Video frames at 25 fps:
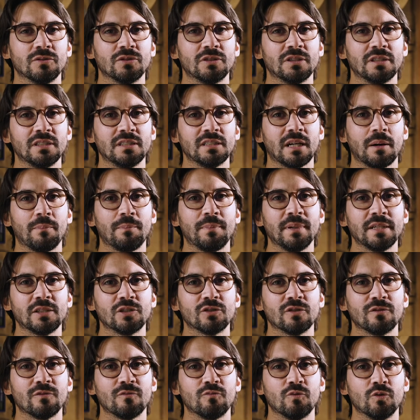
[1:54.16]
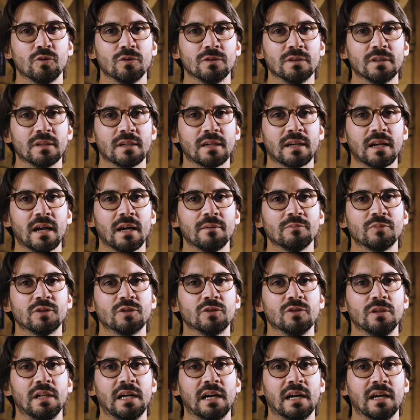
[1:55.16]
see a piece of wood come
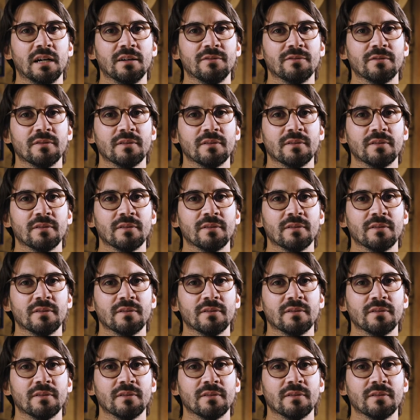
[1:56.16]
to life